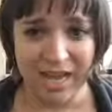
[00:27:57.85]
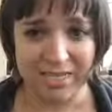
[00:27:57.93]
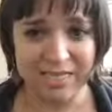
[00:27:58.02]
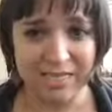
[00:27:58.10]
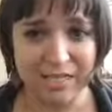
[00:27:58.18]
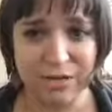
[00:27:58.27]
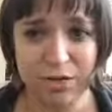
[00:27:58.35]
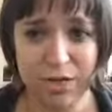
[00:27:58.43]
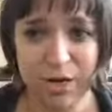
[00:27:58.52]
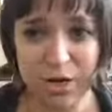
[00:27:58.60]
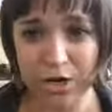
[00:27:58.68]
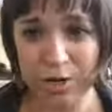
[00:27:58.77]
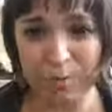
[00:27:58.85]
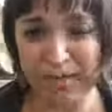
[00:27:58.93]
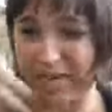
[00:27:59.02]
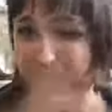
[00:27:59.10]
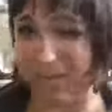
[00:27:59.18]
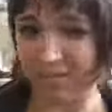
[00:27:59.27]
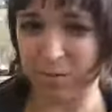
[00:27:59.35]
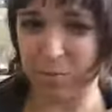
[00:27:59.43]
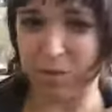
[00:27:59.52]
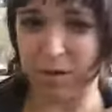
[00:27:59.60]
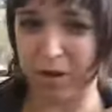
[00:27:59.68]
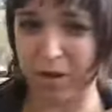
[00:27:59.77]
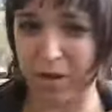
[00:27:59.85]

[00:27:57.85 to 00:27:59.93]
It's literally heard by a different